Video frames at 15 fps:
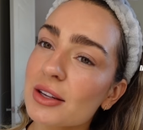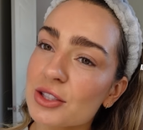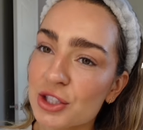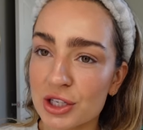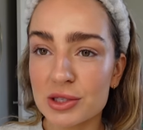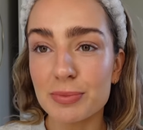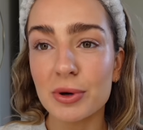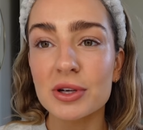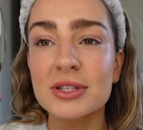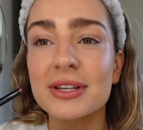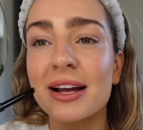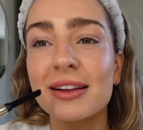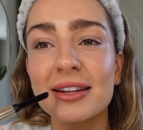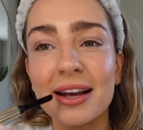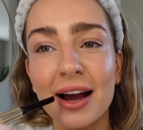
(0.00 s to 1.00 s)
Just
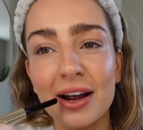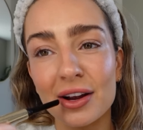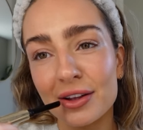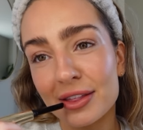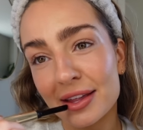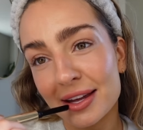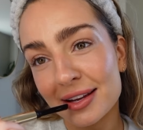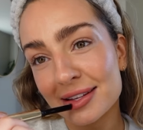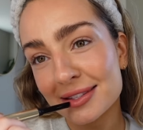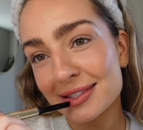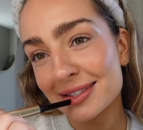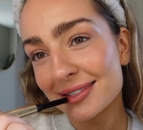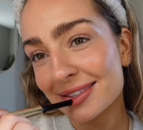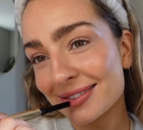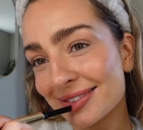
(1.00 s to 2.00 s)
personality hire
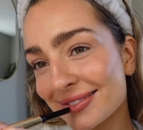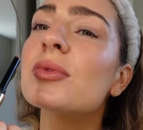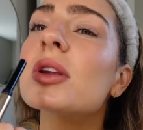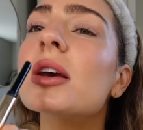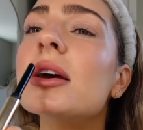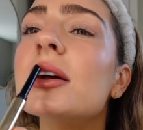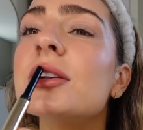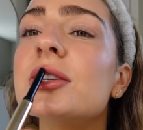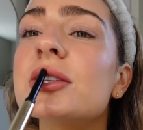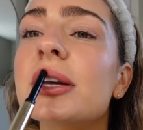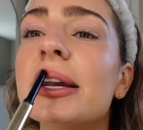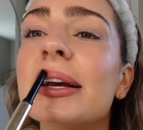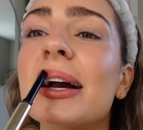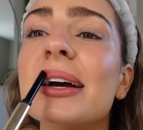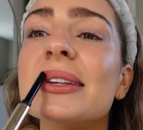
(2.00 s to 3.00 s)
things. Just
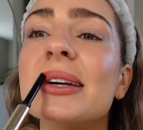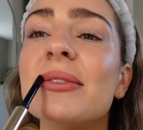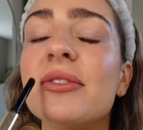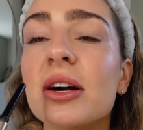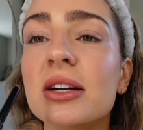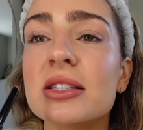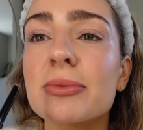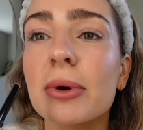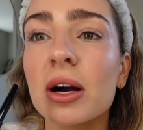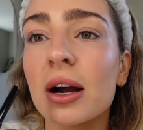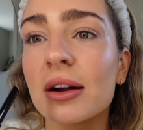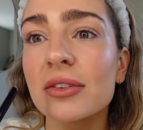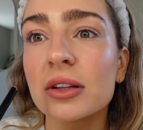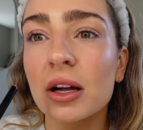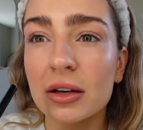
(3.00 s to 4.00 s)
kidding guys, I'm fucking smart. I
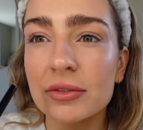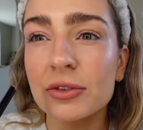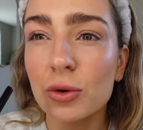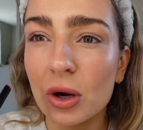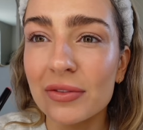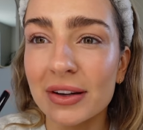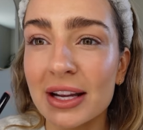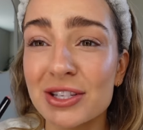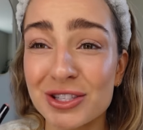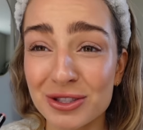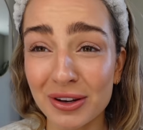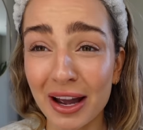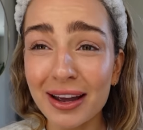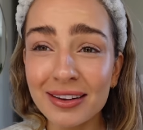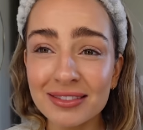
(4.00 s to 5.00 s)
have a lot of qualifications,
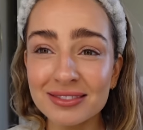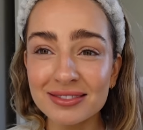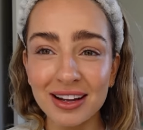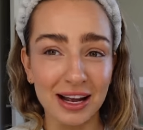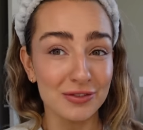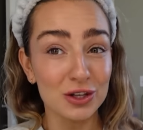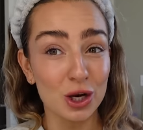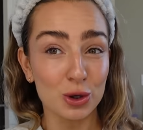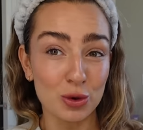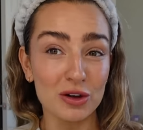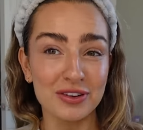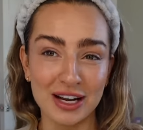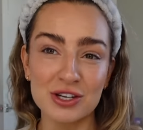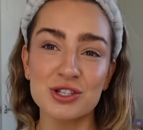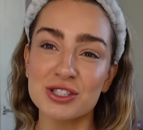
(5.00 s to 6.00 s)
okay? I have a lot of
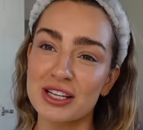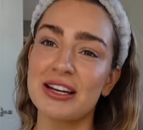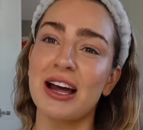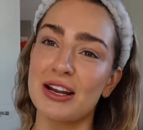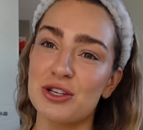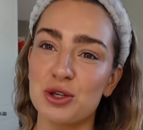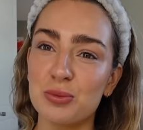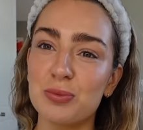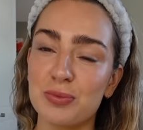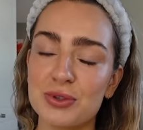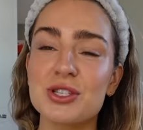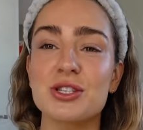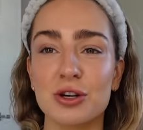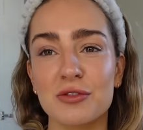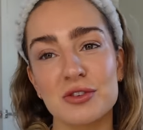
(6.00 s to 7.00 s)
qualifications and I do
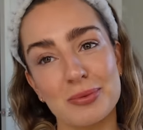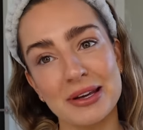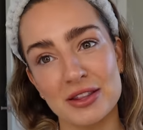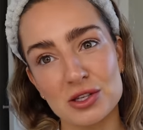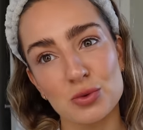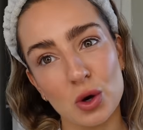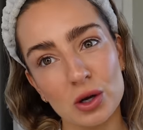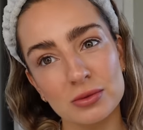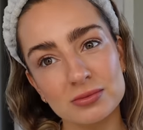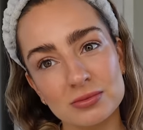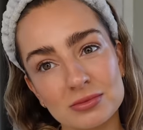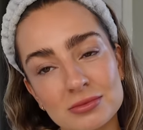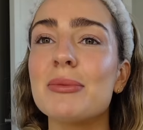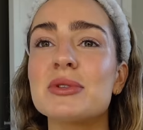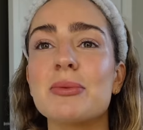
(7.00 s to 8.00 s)
deserve to be in this role.
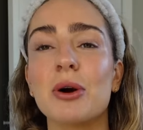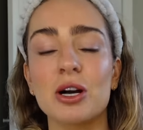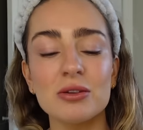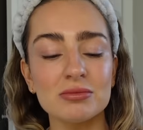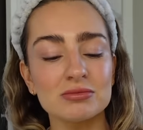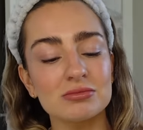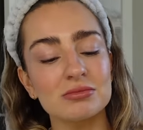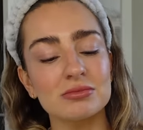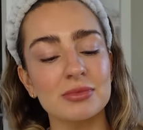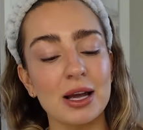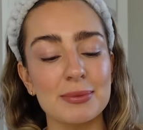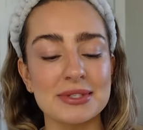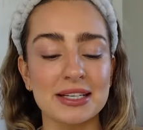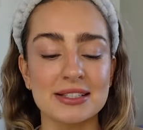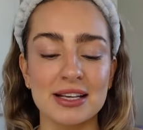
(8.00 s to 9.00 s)
I'm smart,
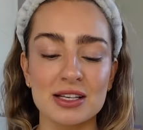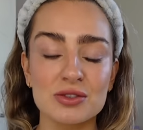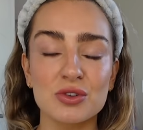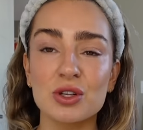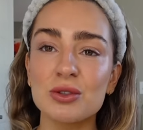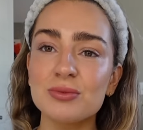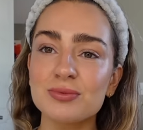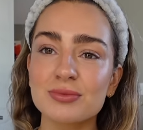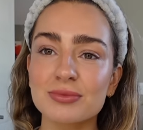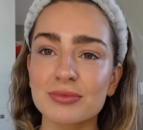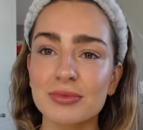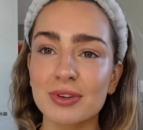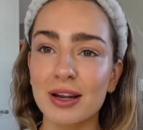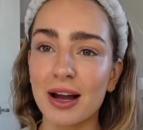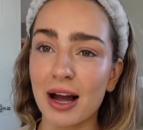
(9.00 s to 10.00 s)
I'm successful,
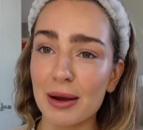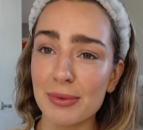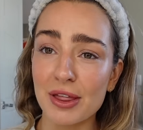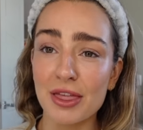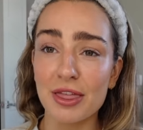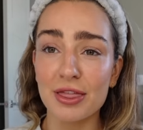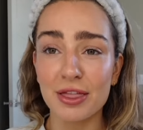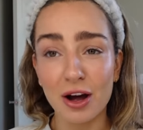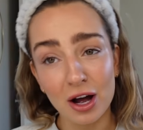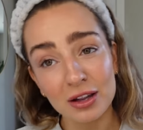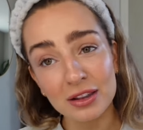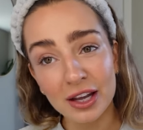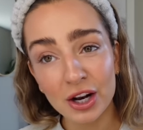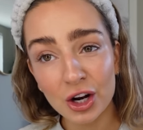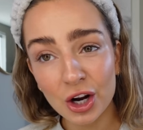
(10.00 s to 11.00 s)
I'm a
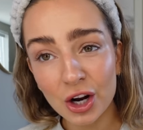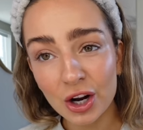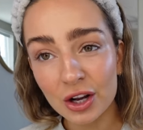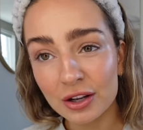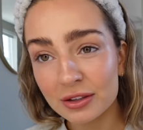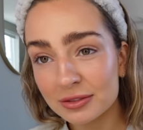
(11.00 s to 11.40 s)
thought leader.